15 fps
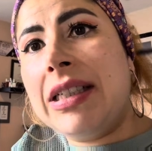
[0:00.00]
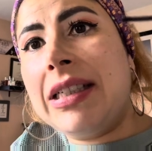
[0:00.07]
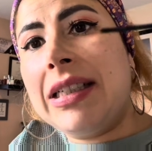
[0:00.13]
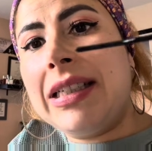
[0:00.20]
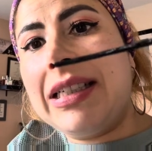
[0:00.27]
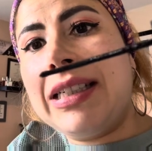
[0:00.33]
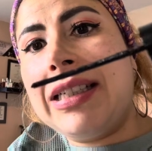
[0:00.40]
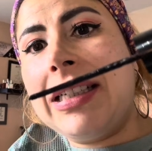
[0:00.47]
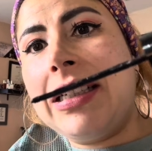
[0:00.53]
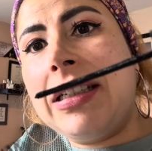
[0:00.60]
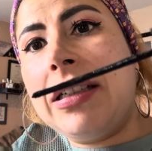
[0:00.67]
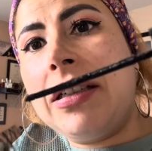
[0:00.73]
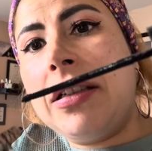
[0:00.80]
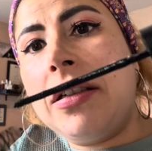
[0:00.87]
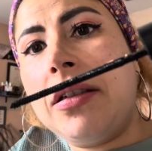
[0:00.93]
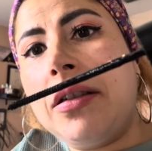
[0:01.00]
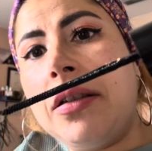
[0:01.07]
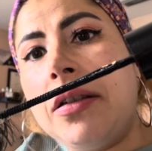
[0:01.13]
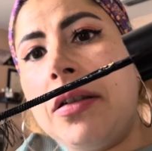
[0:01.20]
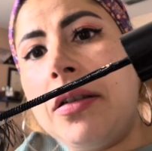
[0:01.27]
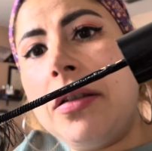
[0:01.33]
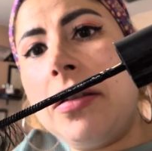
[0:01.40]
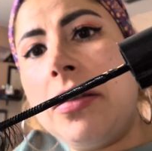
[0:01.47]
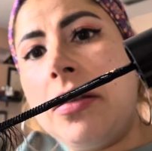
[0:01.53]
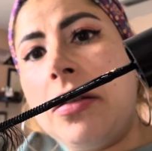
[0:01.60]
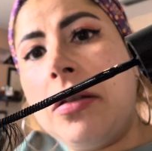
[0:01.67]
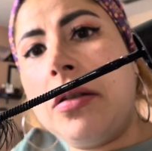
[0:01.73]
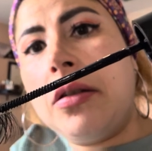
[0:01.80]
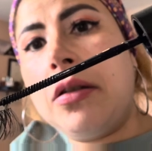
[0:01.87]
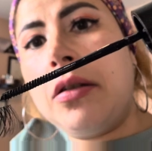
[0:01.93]
them last, because the sealer, the
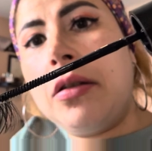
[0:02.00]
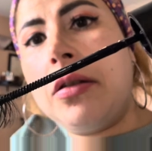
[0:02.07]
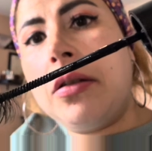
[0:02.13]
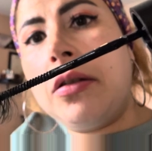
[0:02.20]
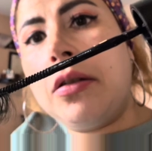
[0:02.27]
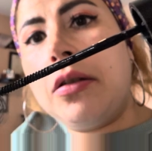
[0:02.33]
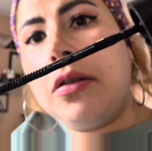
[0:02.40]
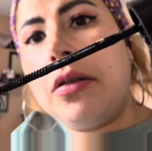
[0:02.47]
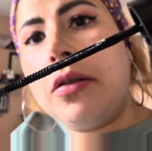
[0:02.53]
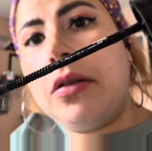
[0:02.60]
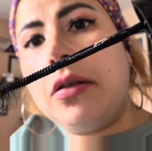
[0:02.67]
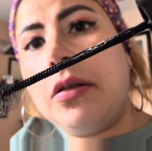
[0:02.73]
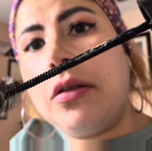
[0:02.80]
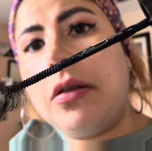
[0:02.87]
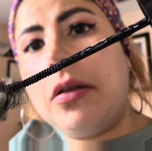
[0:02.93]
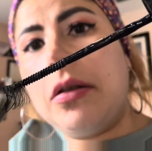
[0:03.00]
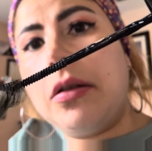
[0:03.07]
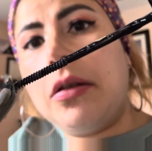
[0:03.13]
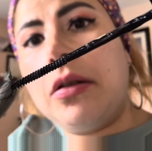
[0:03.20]
clear sealer, works